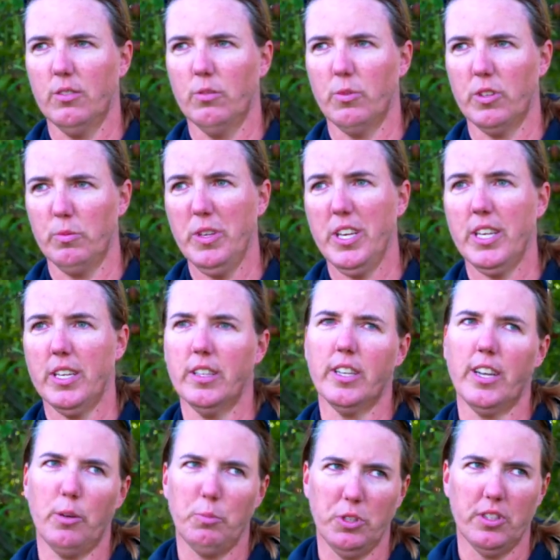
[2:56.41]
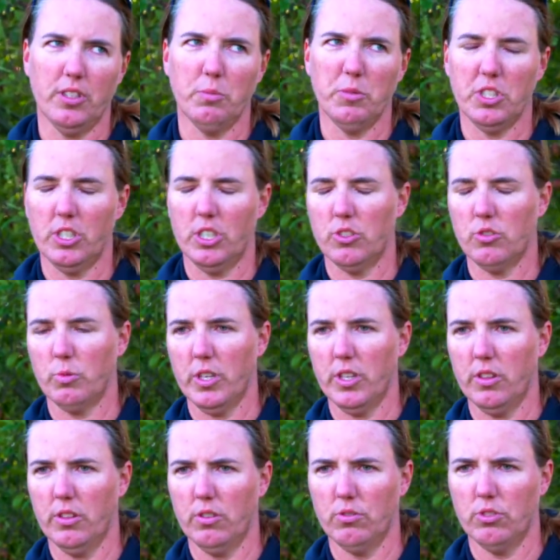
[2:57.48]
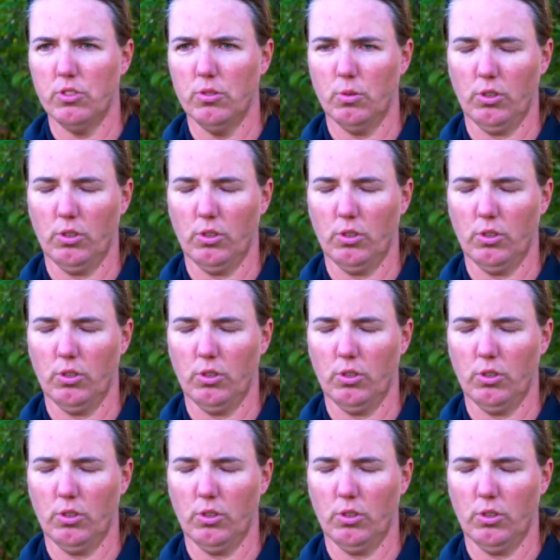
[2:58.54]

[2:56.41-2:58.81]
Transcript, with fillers: with me, and then I'll put them in touch with those two